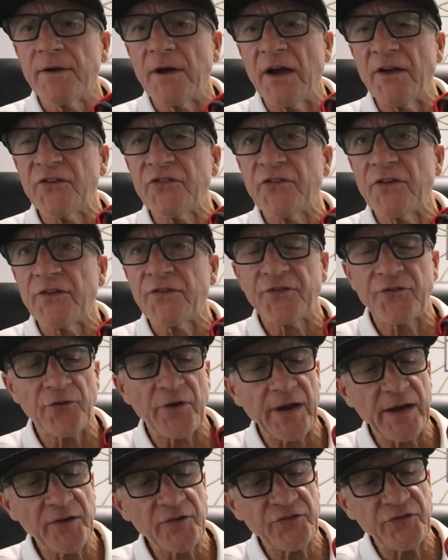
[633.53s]

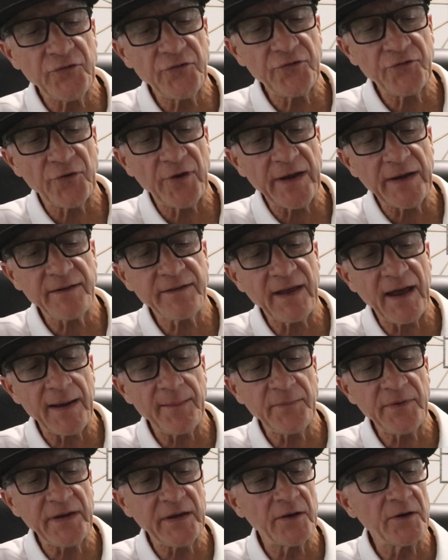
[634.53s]
shoestring
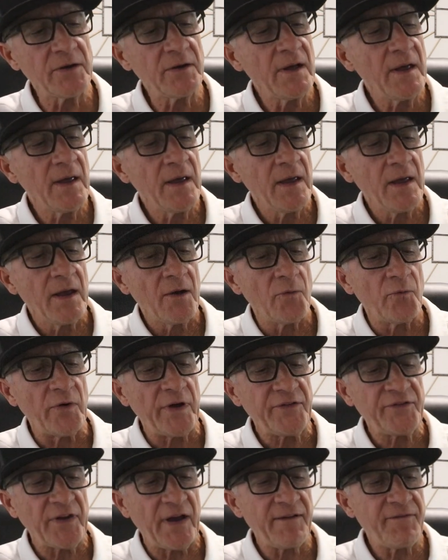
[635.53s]
type deal,
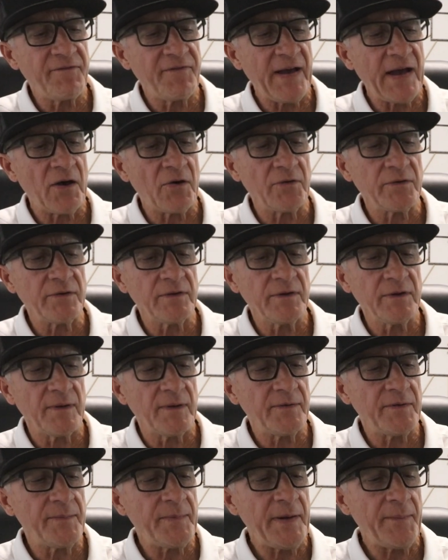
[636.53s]
which I
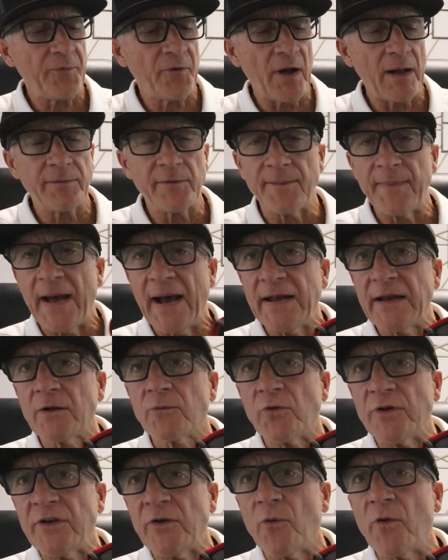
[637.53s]
found to be
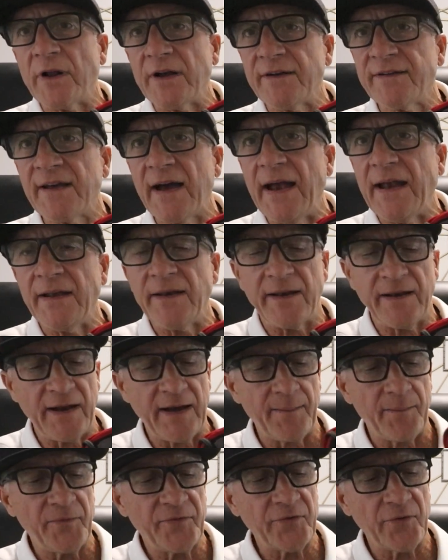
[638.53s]
problematic when you want to tighten it
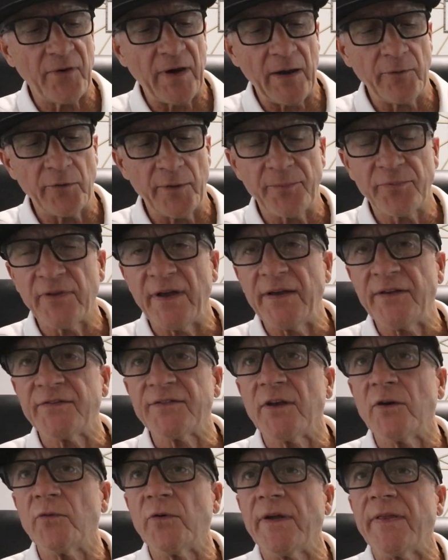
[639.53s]
up. So I
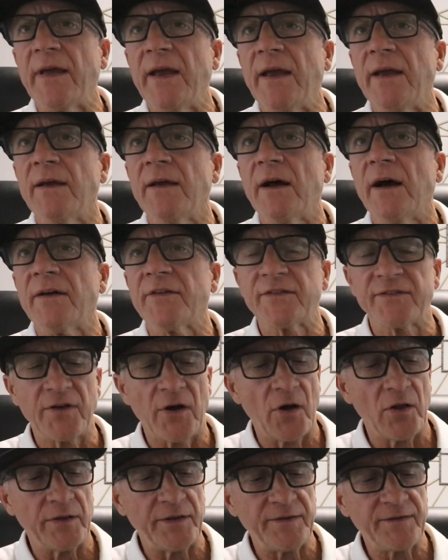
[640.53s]
replaced it with a
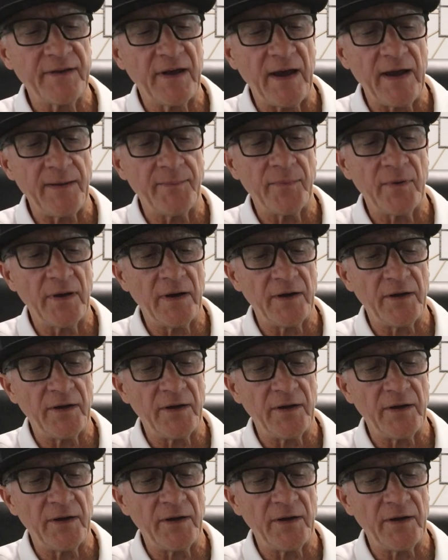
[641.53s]
solid type